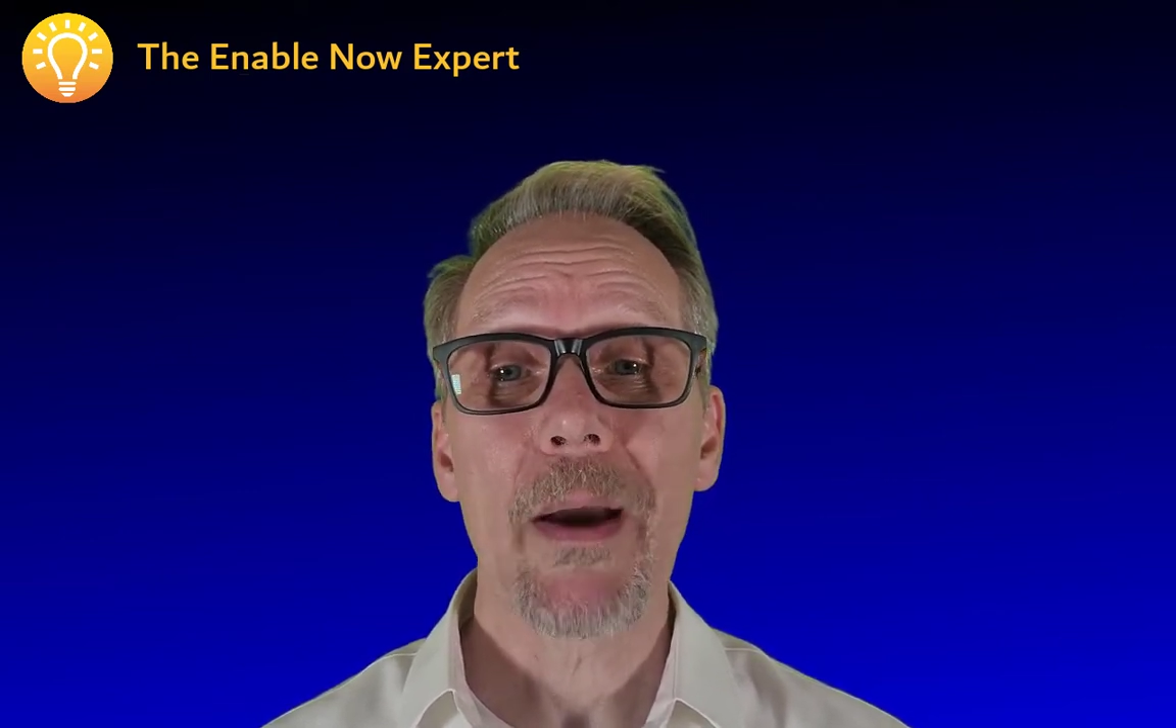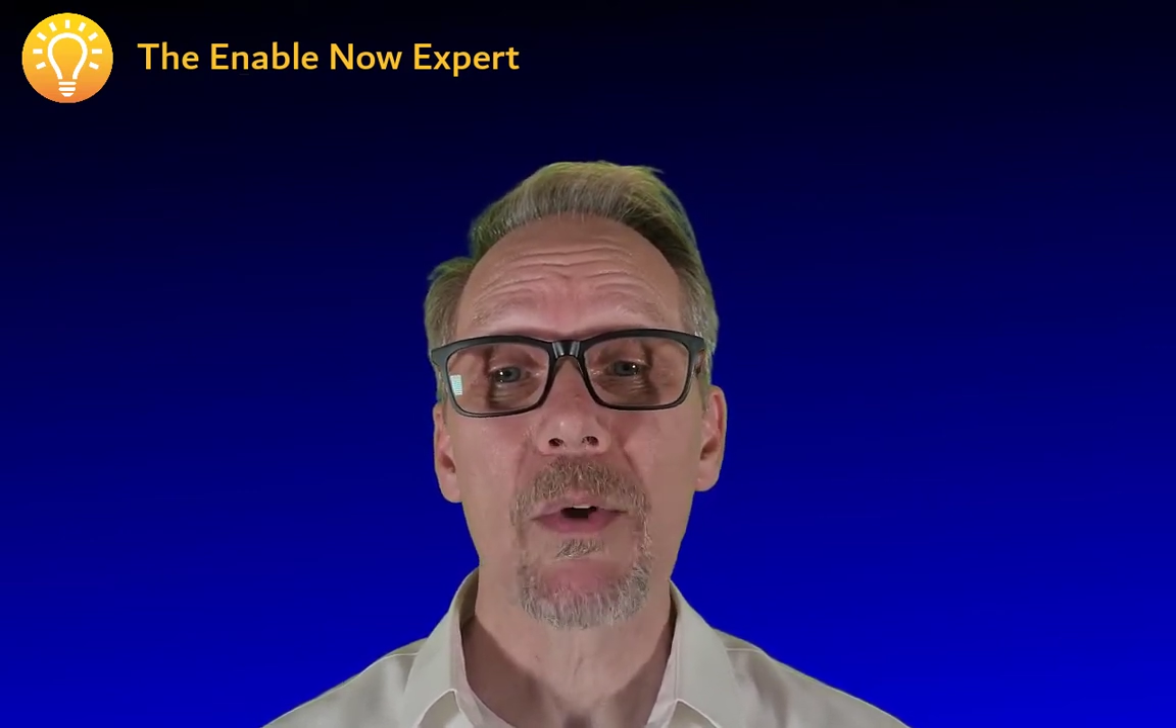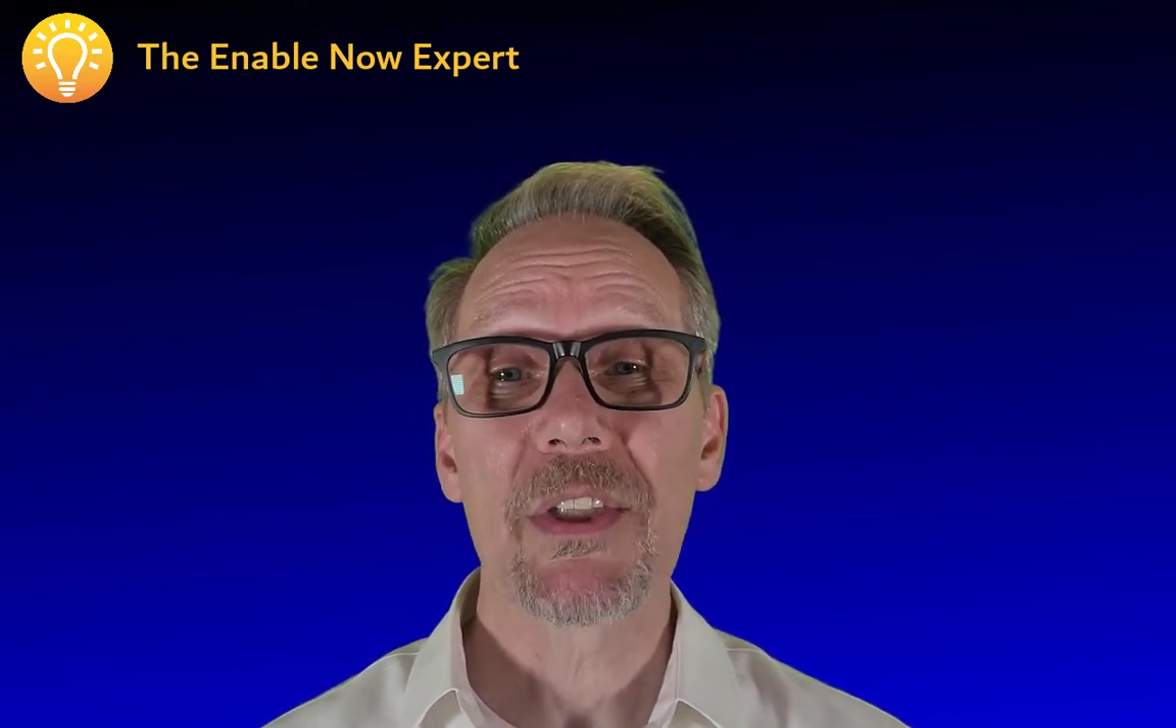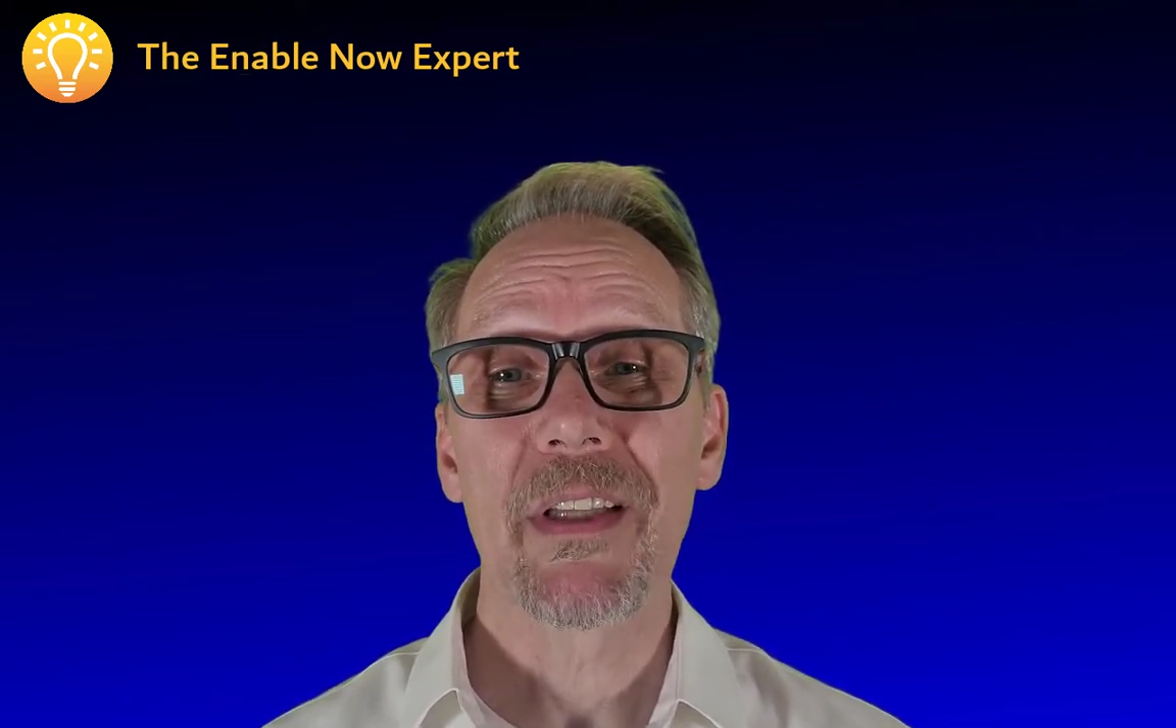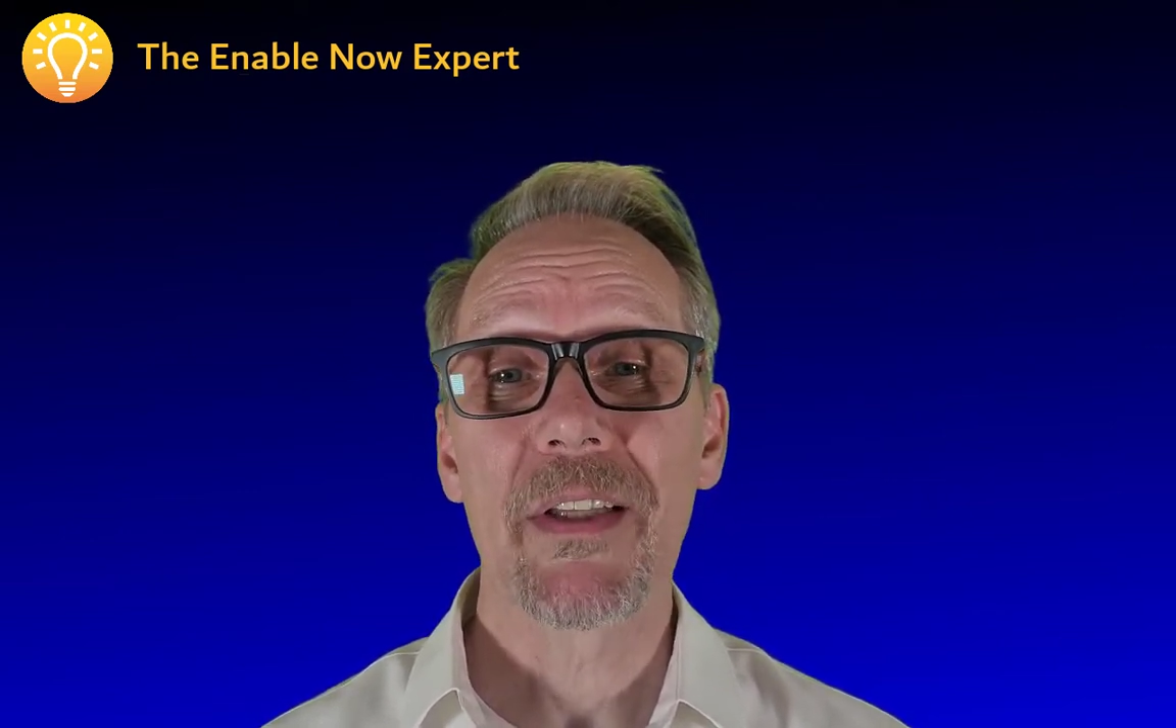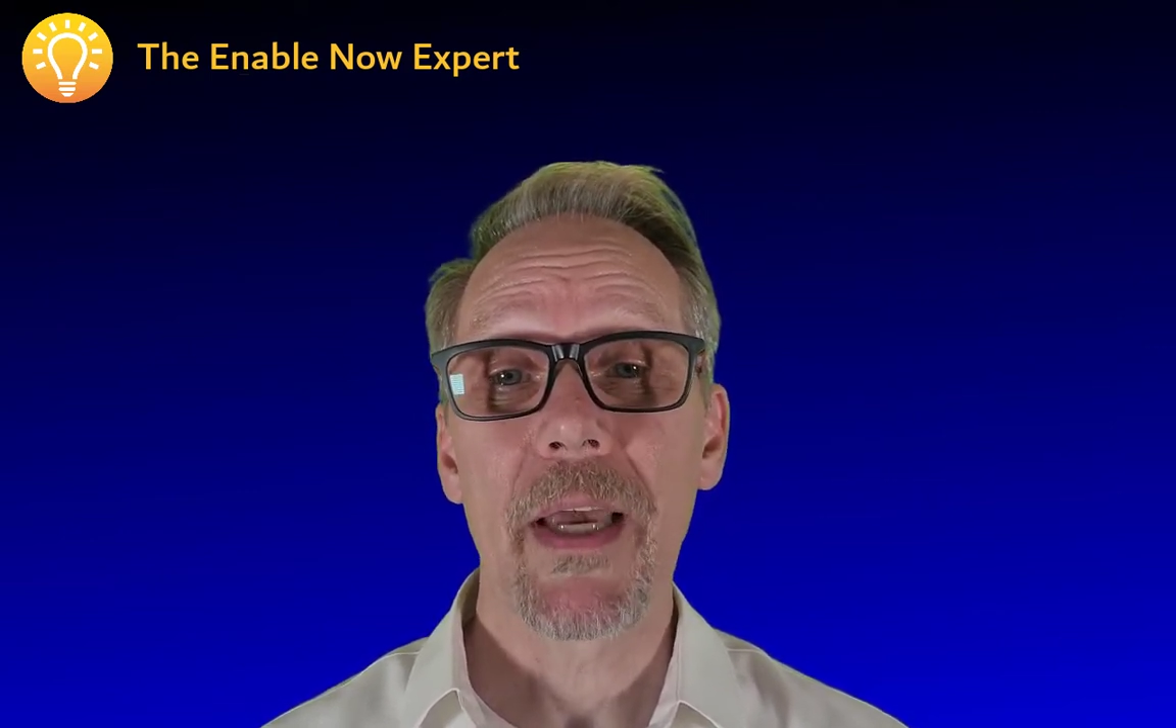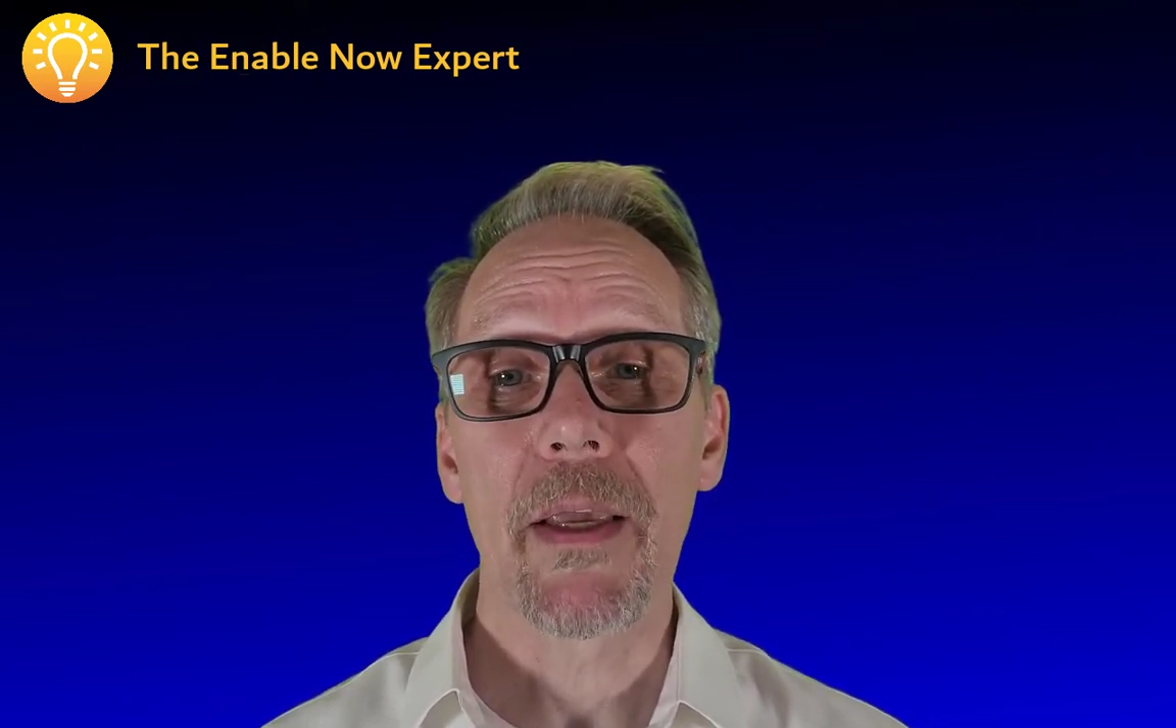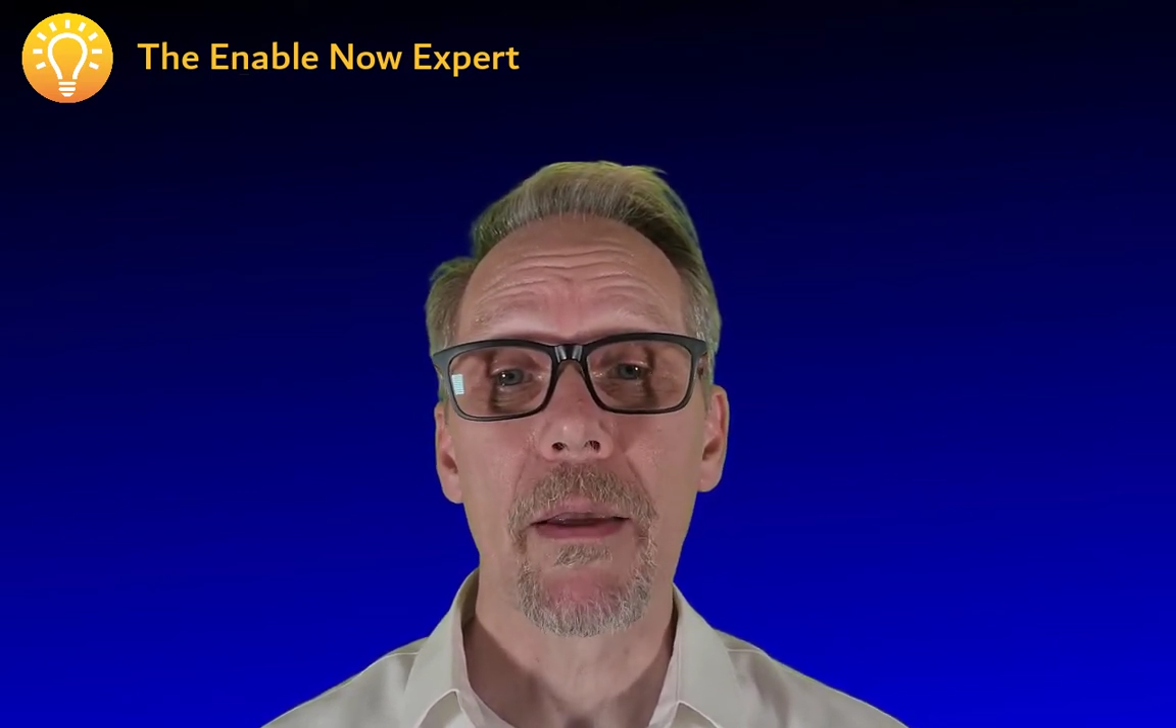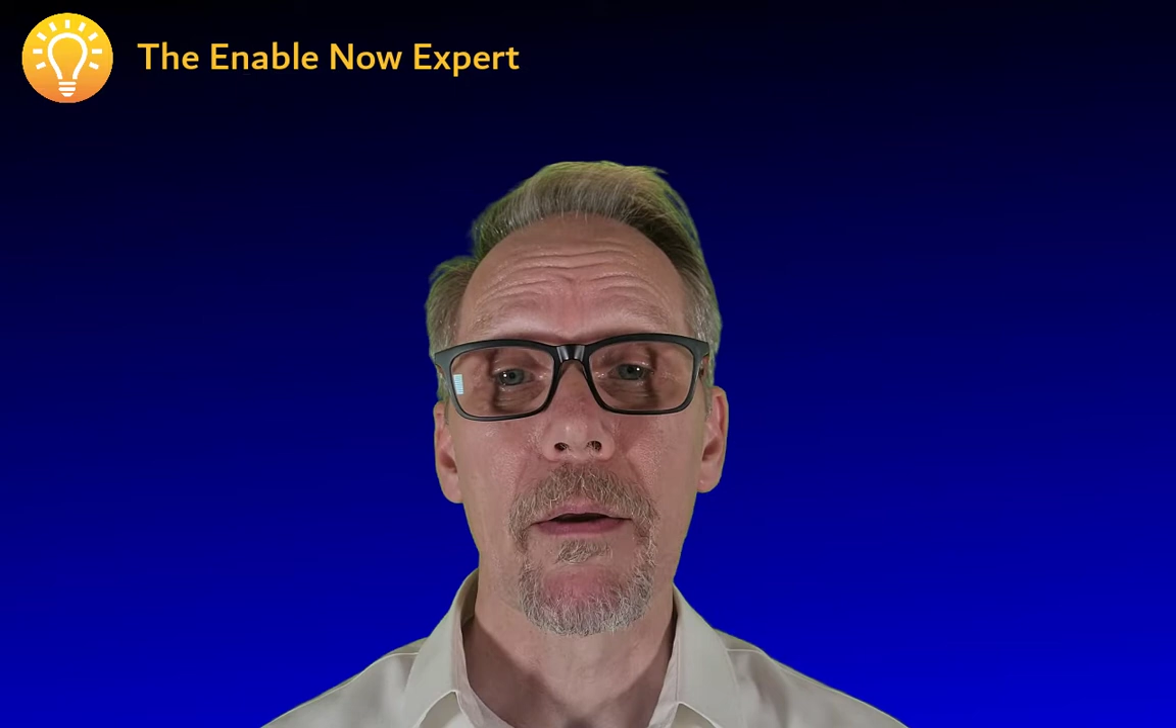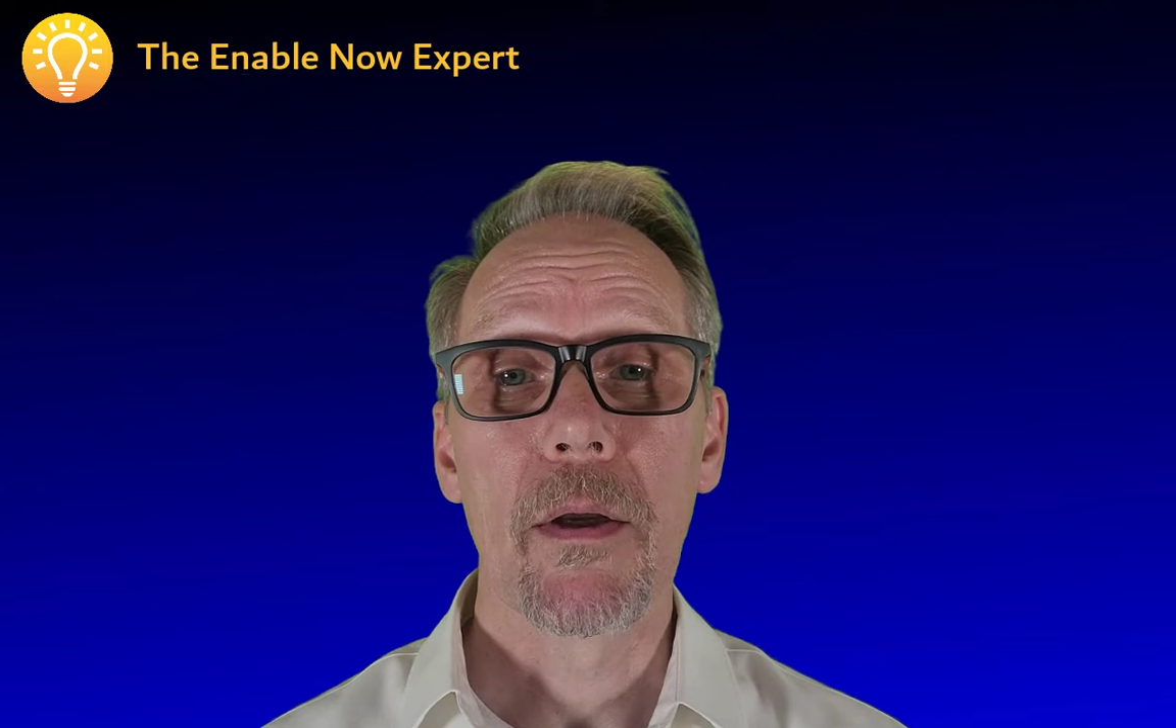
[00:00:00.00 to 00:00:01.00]
hours in the
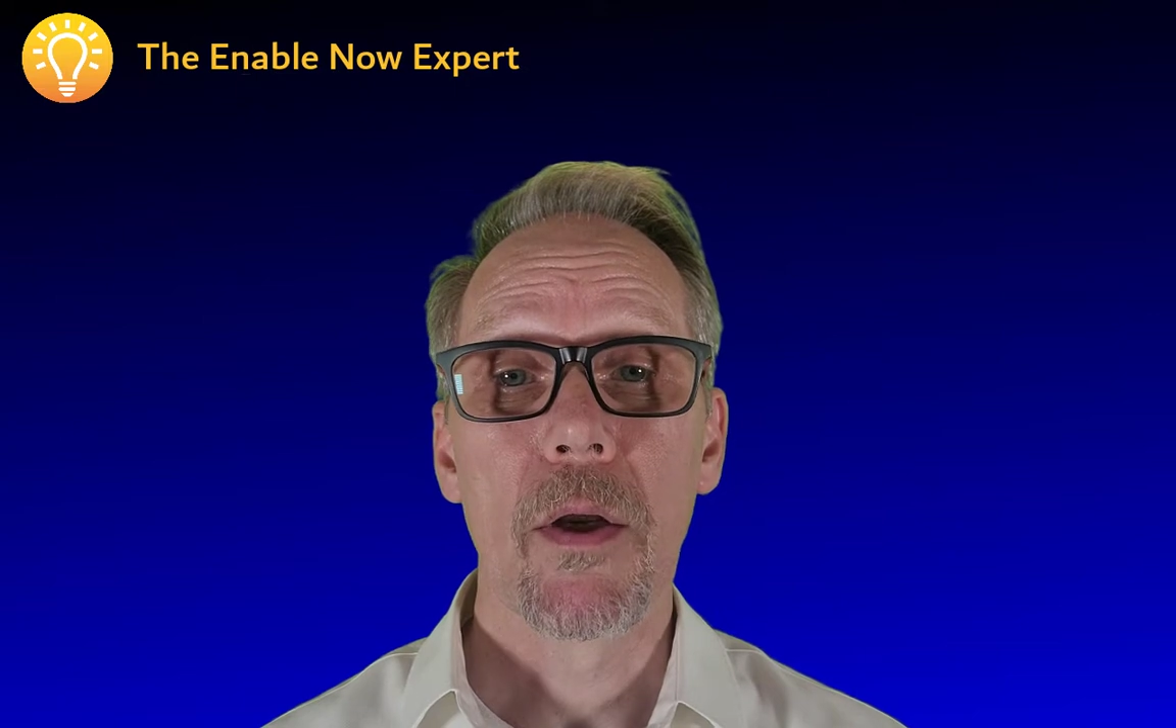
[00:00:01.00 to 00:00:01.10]
day.